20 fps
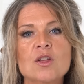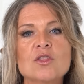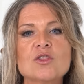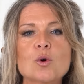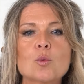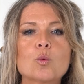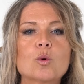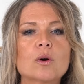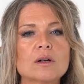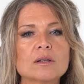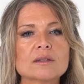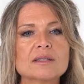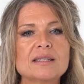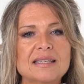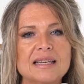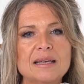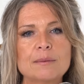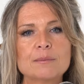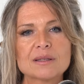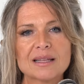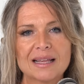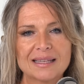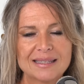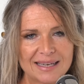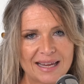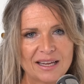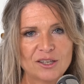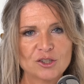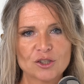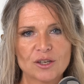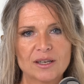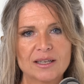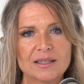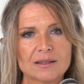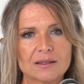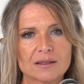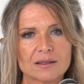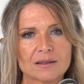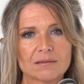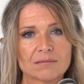The world seems less
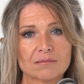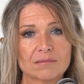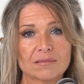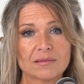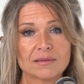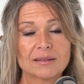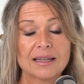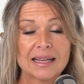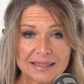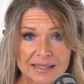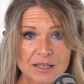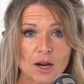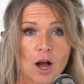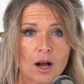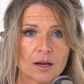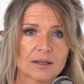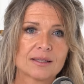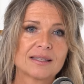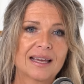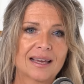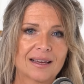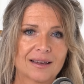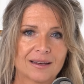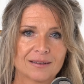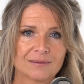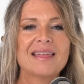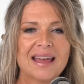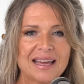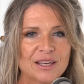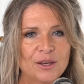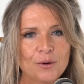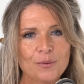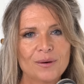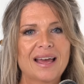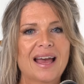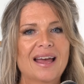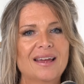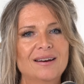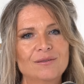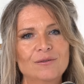dangerous, less toxic. Thank you
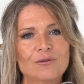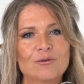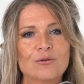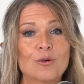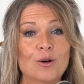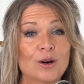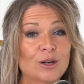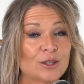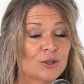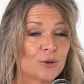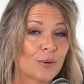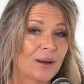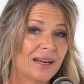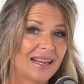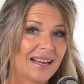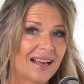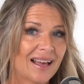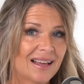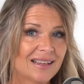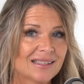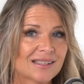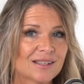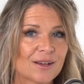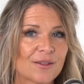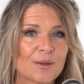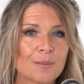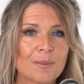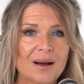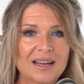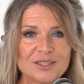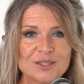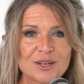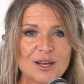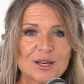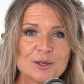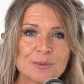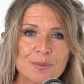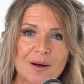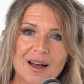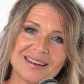again for joining us on the Mind
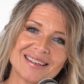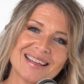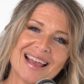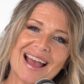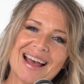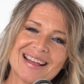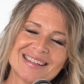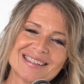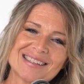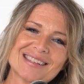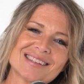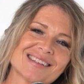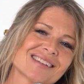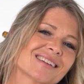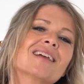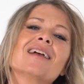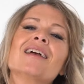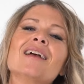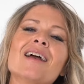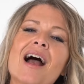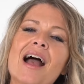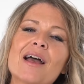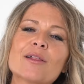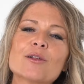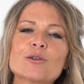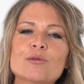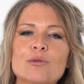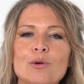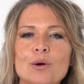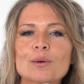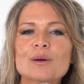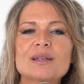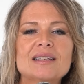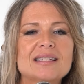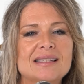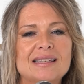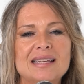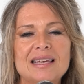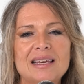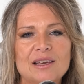Change Podcast. I look forward to
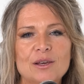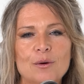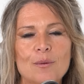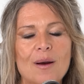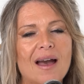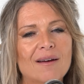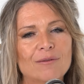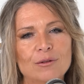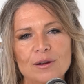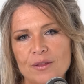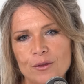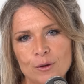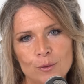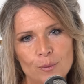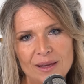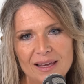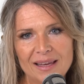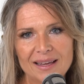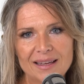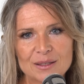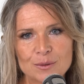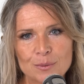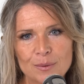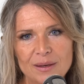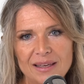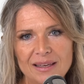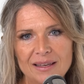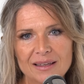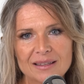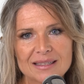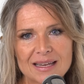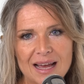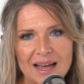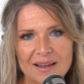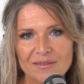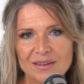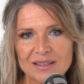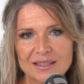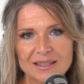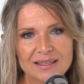seeing you every other week as we
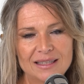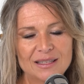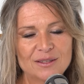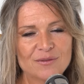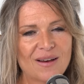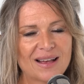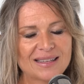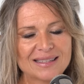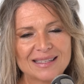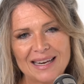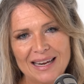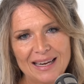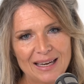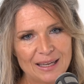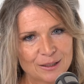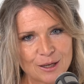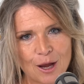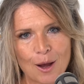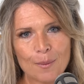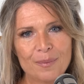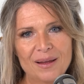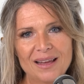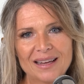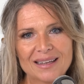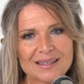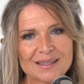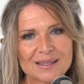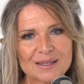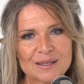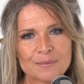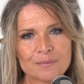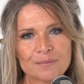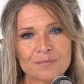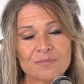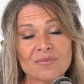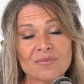dive into these fascinating topics.